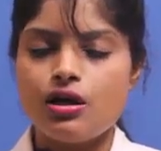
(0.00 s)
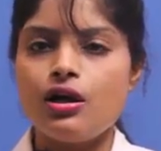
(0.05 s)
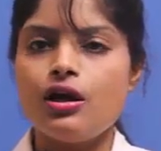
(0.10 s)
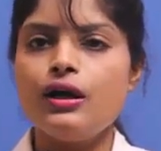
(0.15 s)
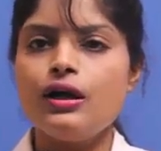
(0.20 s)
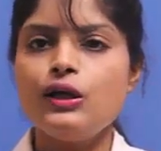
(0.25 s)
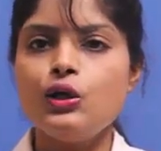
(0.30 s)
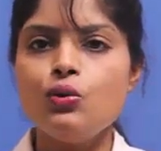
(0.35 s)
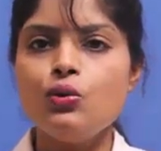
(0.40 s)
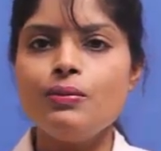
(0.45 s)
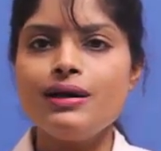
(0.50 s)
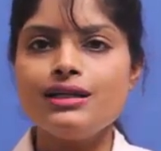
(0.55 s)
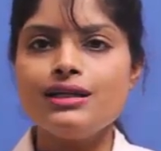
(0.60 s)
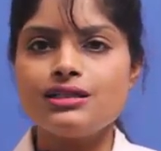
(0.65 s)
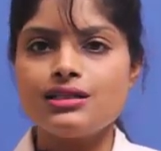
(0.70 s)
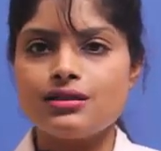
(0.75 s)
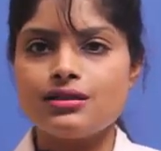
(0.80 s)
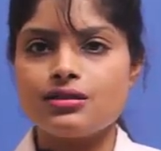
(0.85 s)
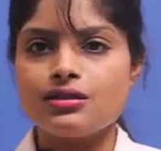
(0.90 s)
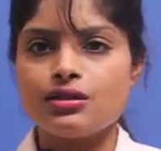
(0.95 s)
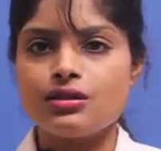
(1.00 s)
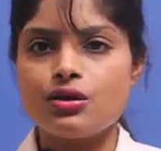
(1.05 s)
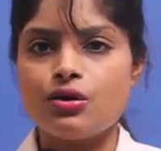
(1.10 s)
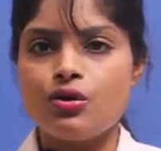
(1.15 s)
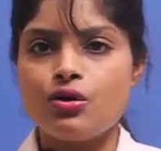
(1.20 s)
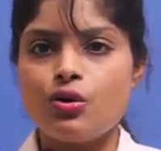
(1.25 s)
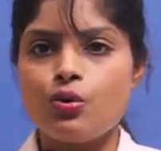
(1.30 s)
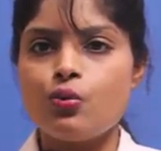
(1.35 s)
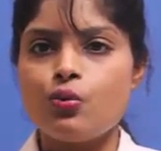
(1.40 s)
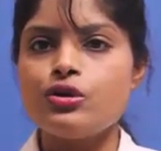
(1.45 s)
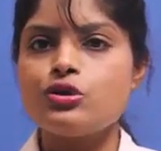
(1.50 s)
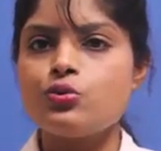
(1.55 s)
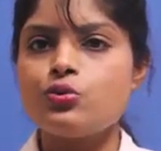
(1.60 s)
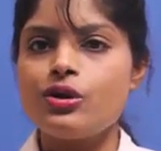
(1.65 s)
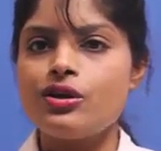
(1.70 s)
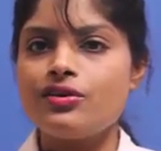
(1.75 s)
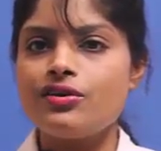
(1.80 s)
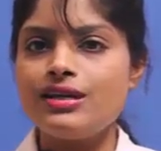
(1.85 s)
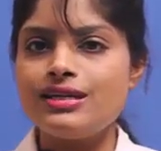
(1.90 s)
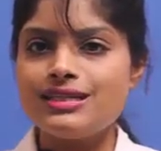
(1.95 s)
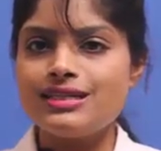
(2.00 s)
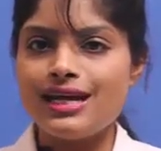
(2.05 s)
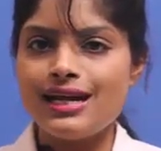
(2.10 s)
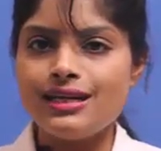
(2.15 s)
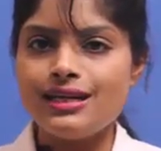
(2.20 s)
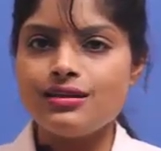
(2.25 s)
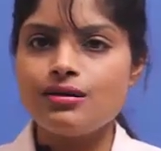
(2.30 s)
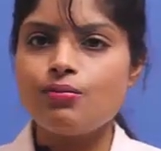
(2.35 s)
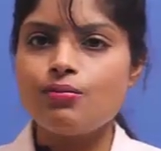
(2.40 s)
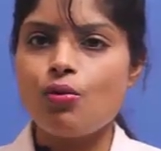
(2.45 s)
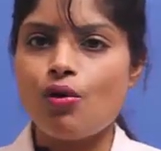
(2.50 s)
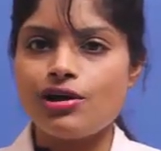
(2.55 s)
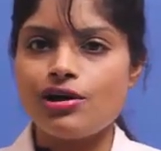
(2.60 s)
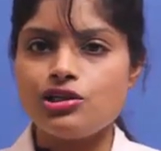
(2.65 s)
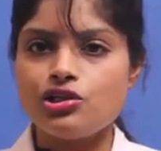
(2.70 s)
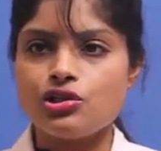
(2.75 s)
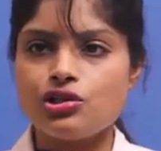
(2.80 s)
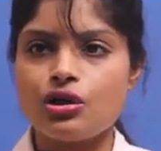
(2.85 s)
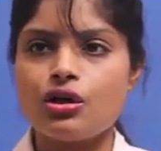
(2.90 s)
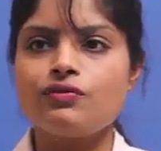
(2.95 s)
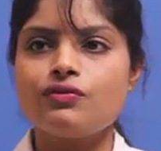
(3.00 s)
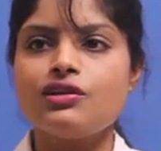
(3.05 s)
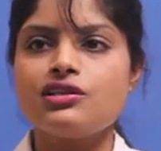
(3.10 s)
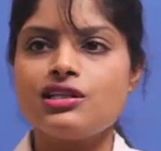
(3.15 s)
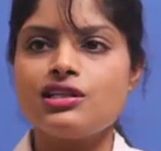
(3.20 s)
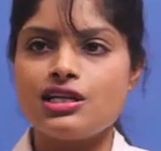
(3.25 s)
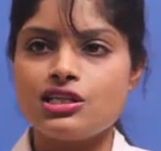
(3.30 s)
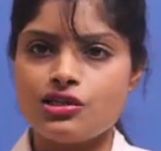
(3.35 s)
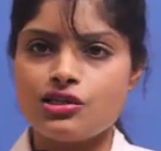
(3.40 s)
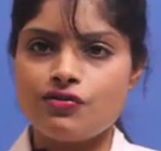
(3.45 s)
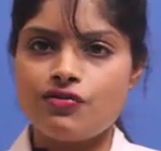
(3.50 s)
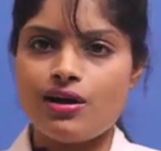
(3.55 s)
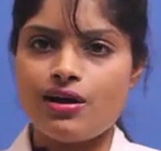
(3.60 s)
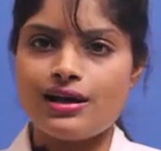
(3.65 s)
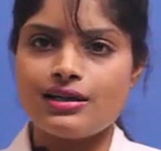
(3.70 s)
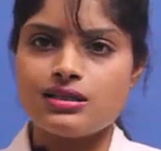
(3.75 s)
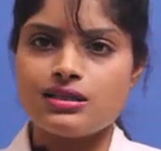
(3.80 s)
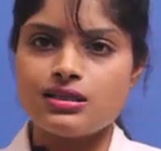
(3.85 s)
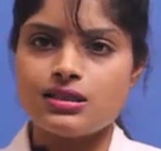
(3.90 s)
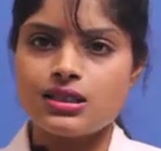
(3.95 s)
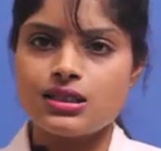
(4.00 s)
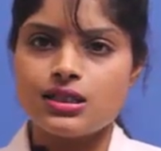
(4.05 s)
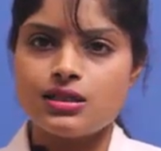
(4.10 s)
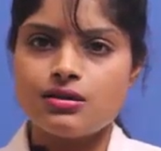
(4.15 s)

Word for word: A humectant which will retain the moisture of the dentrifice.